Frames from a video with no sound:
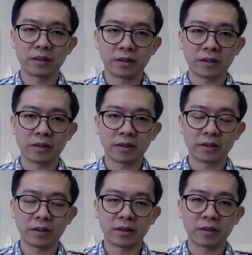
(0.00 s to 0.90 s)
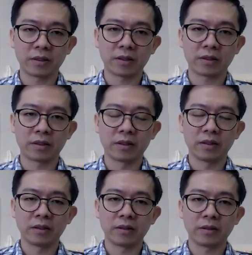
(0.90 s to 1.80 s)

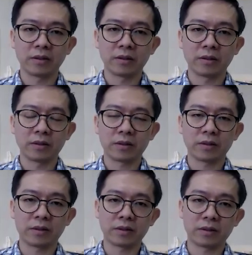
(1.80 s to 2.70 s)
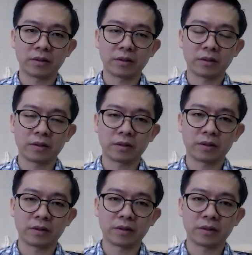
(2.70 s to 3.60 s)

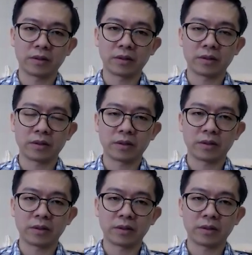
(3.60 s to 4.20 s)
No words are spoken by the person on screen.